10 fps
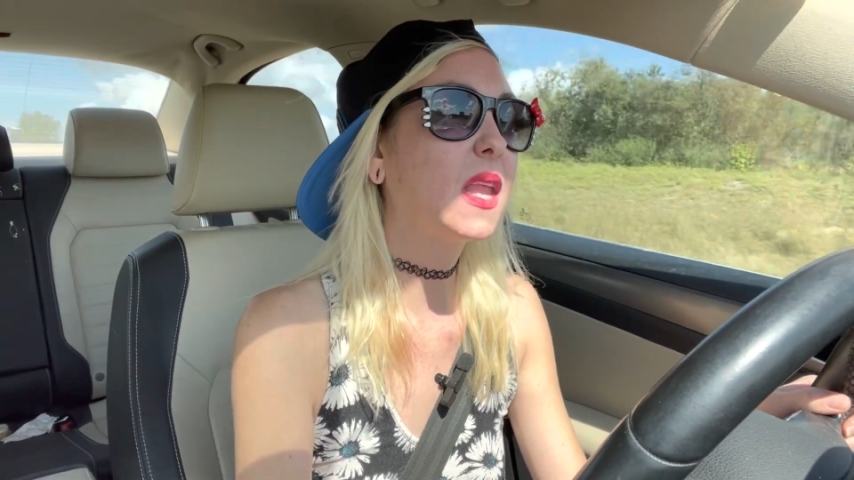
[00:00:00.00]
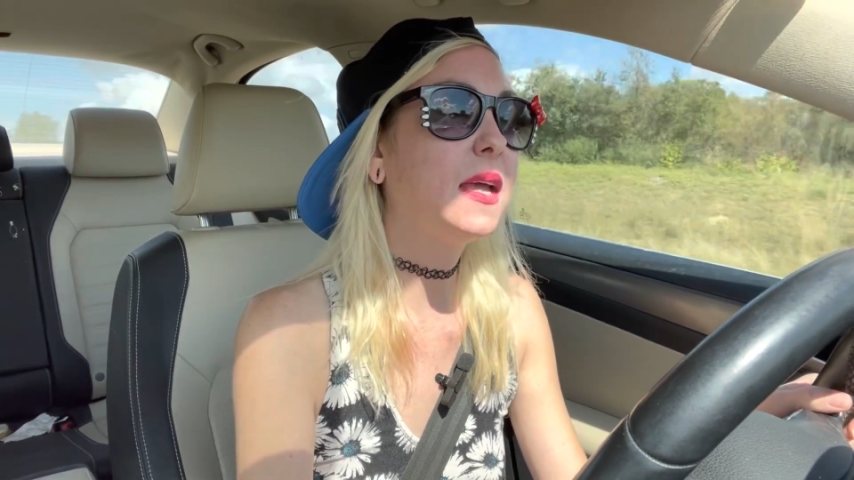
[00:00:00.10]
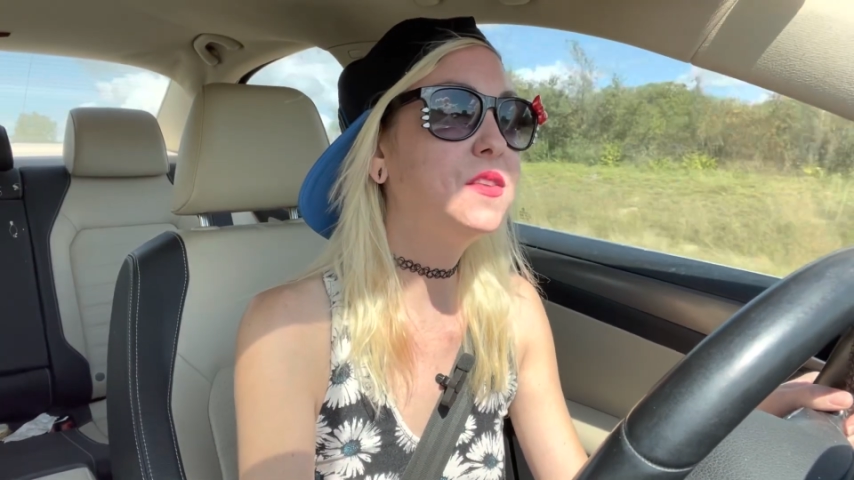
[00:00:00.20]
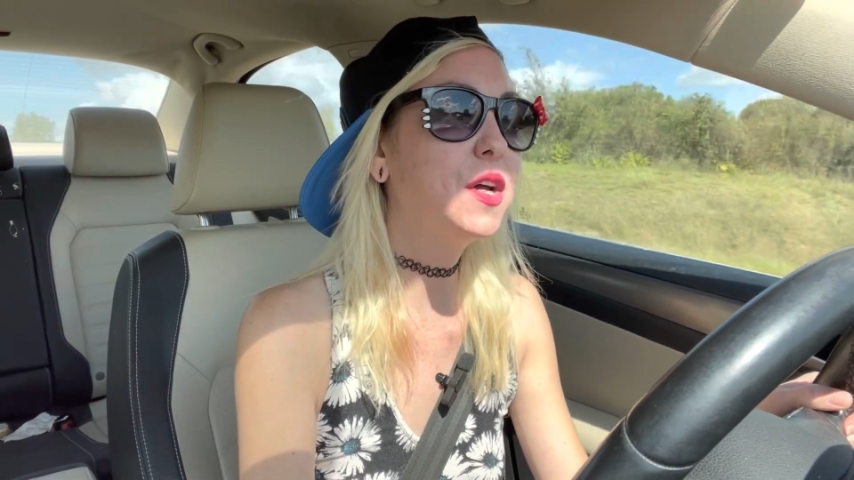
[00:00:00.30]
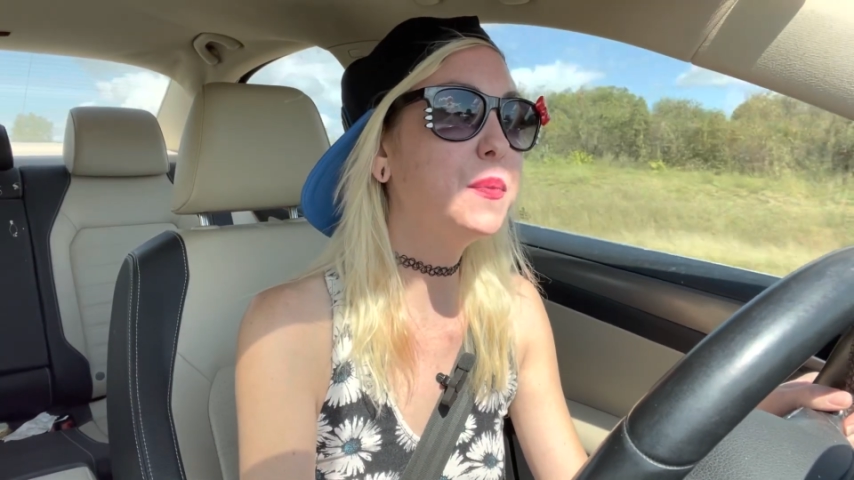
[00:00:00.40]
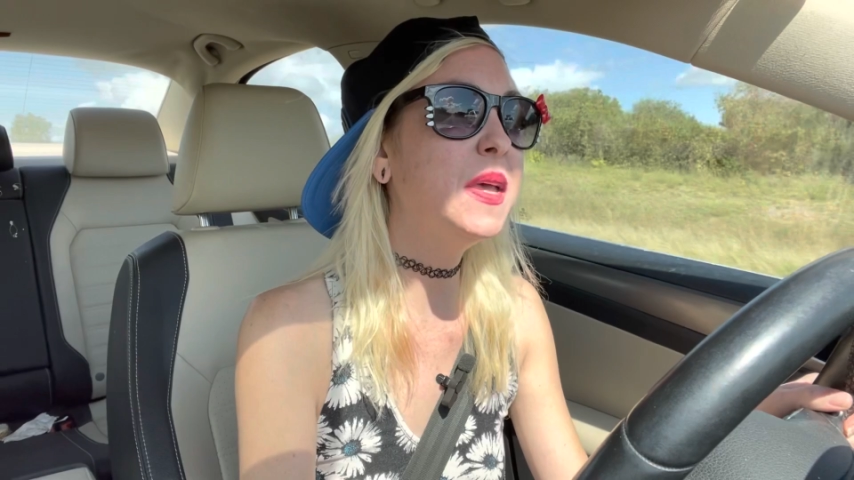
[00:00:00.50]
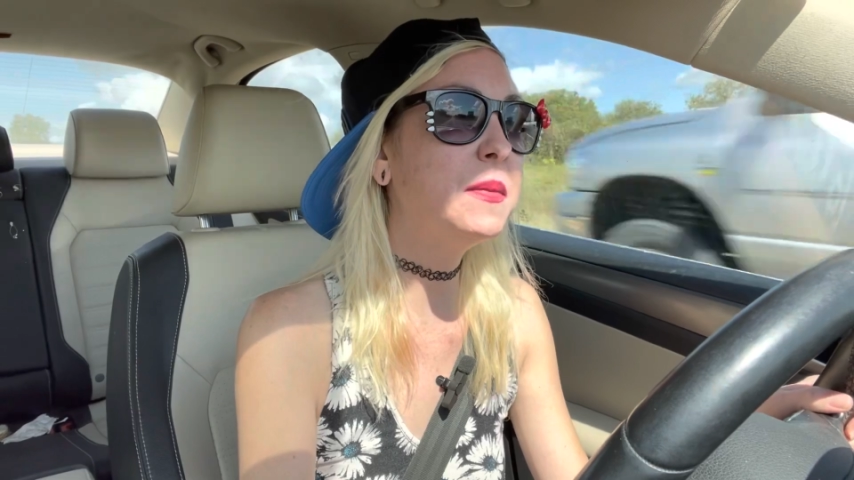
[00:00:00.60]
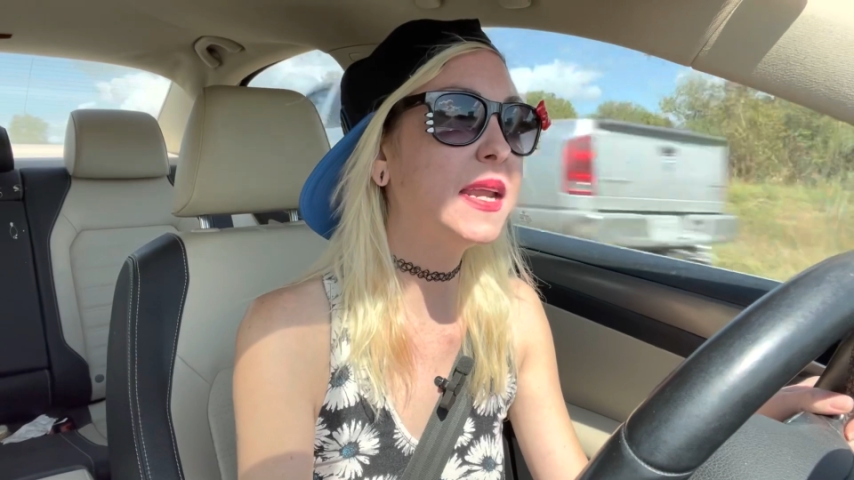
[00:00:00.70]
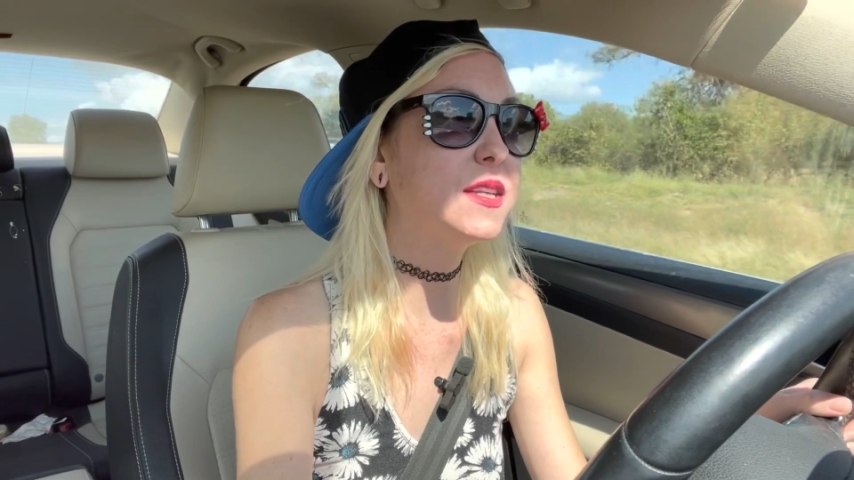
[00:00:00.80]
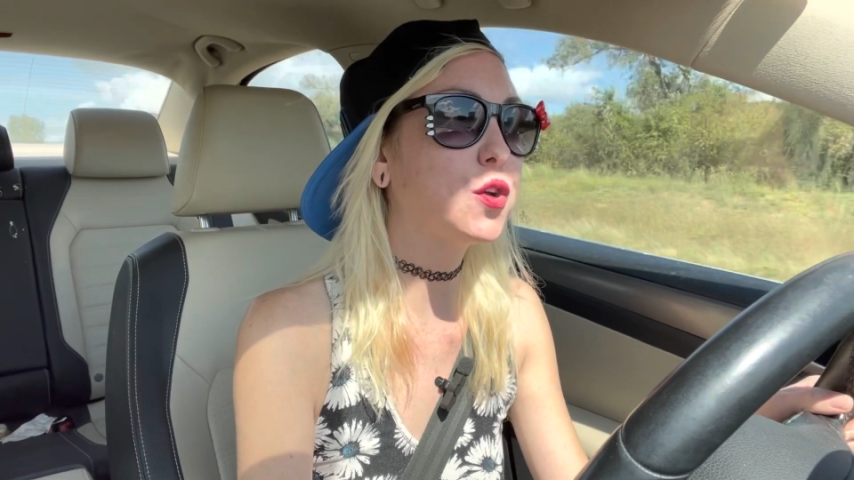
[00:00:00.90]
it took me a
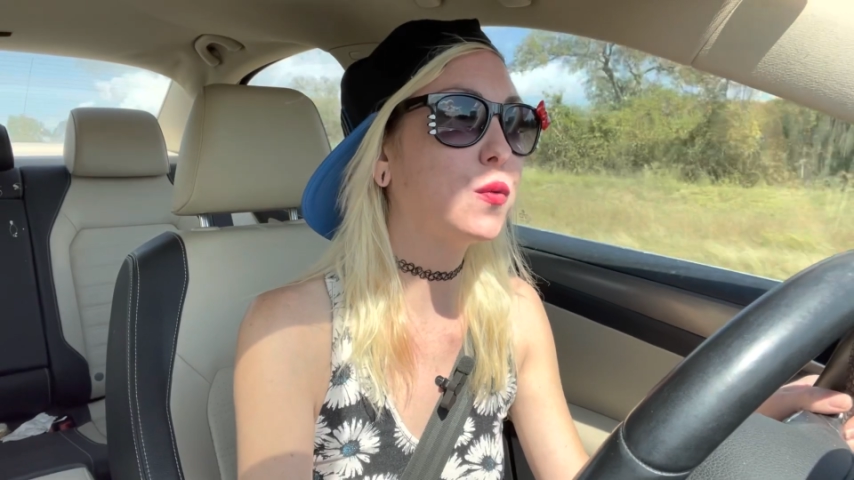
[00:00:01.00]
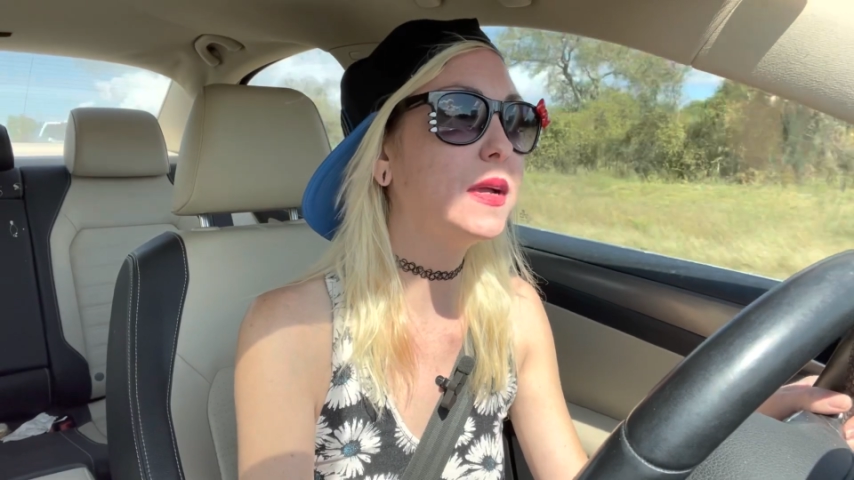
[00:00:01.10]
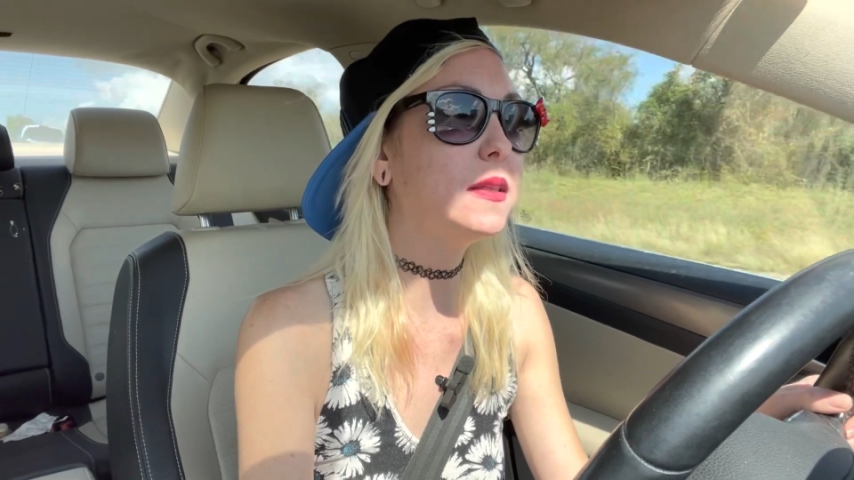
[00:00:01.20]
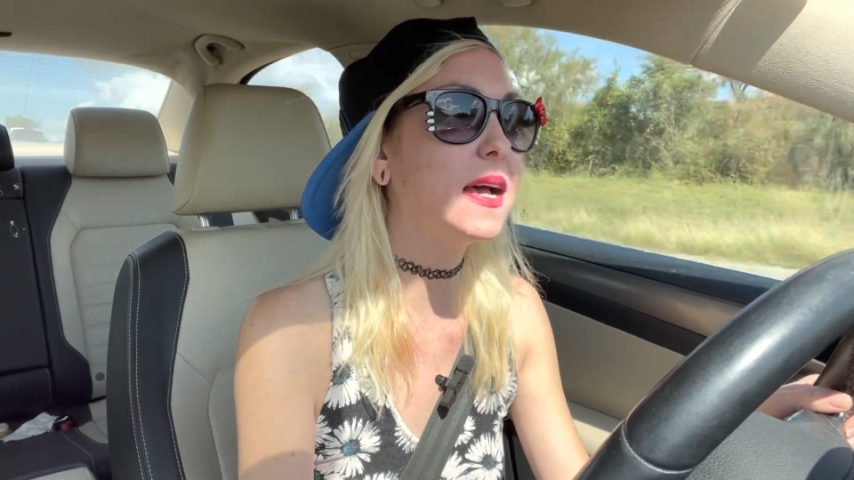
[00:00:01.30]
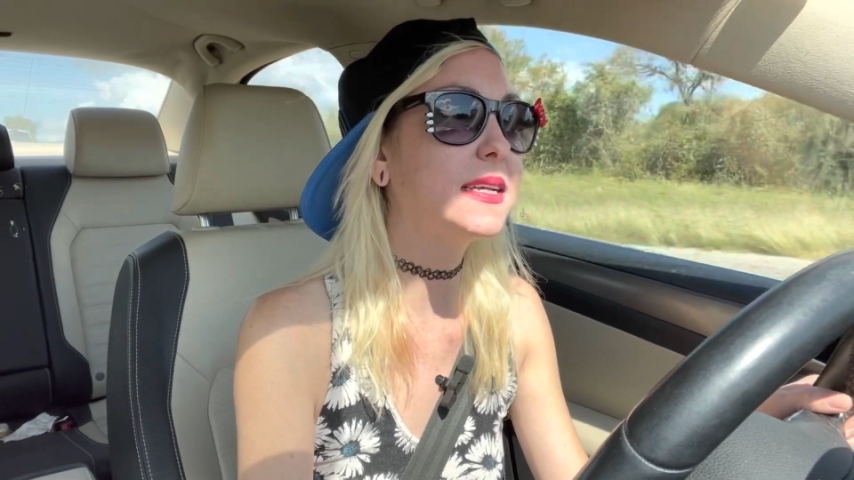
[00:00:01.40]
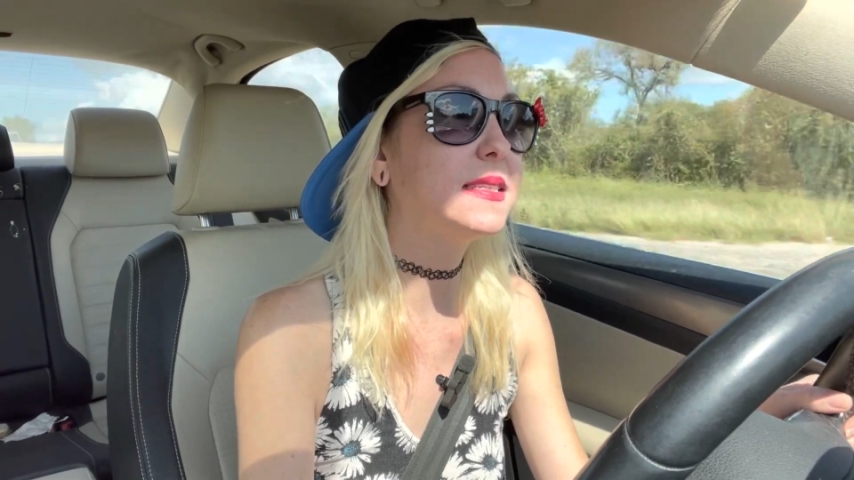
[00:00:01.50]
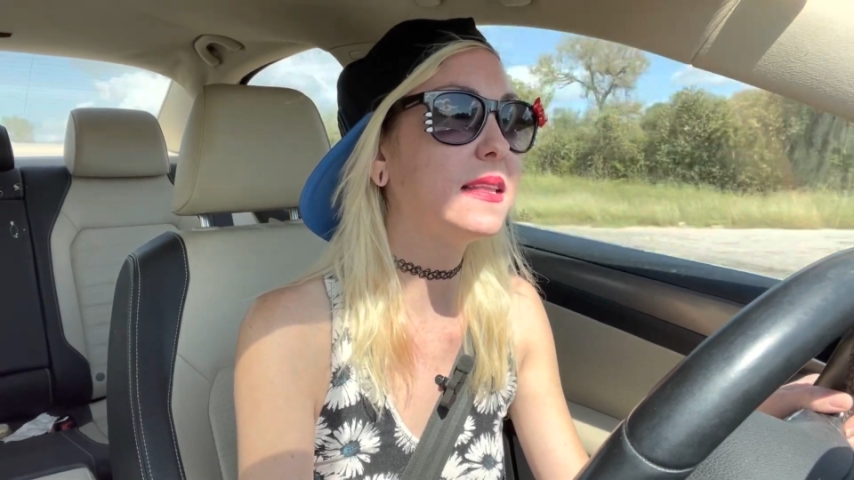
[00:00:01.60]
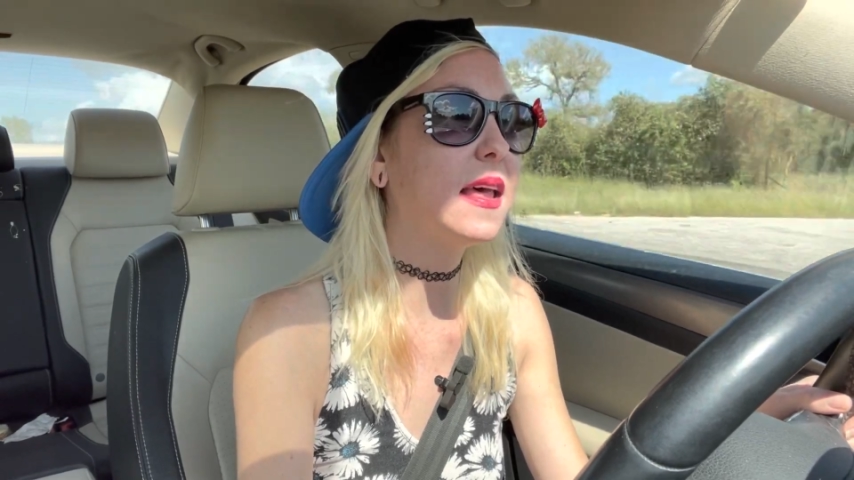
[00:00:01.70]
minute to realize that